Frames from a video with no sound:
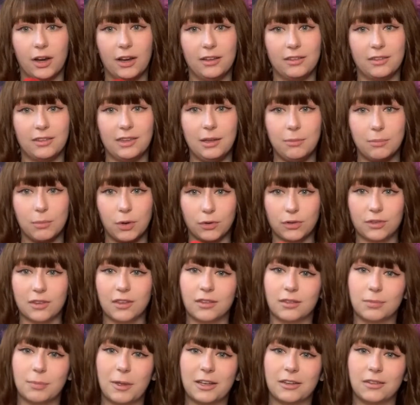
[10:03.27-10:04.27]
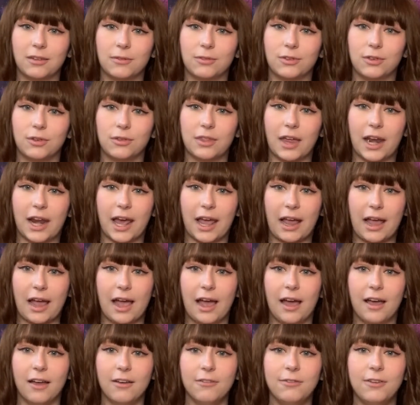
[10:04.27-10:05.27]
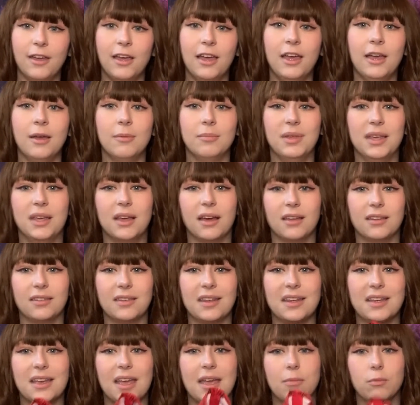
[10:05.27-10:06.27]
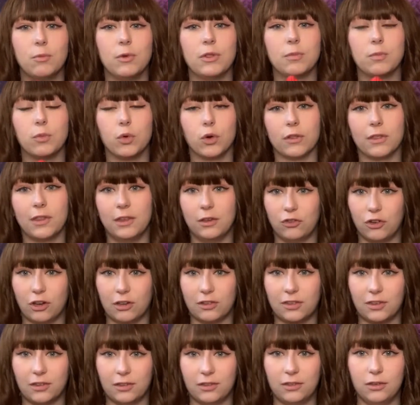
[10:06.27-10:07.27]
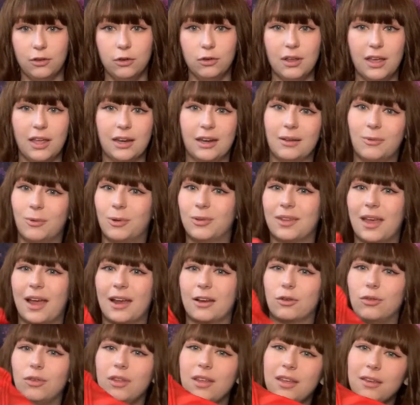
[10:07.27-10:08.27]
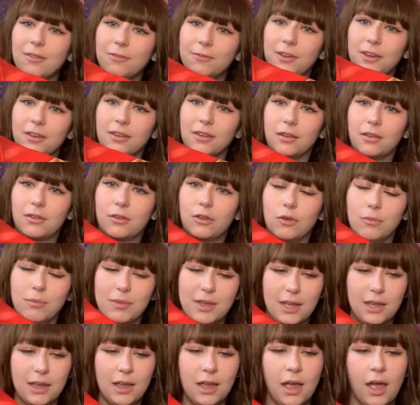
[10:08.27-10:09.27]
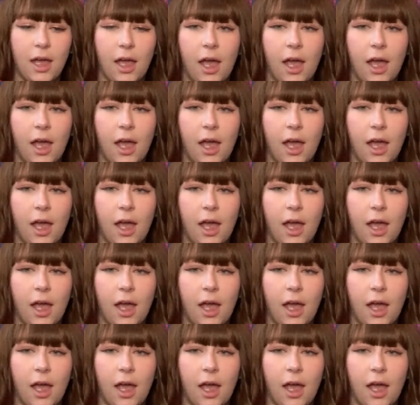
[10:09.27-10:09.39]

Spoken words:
is the most expensive suit that I have because it came with more than just the suit, and it was actually gifted to me.